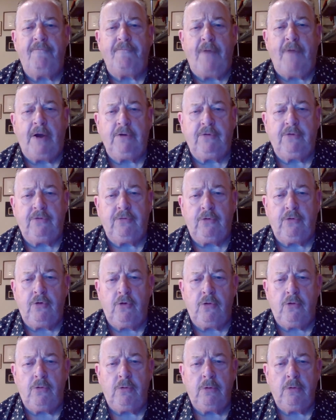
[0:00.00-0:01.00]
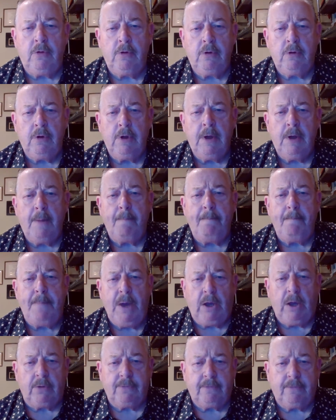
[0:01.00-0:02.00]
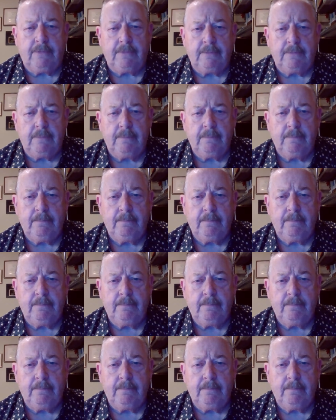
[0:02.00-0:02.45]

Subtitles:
functional belts.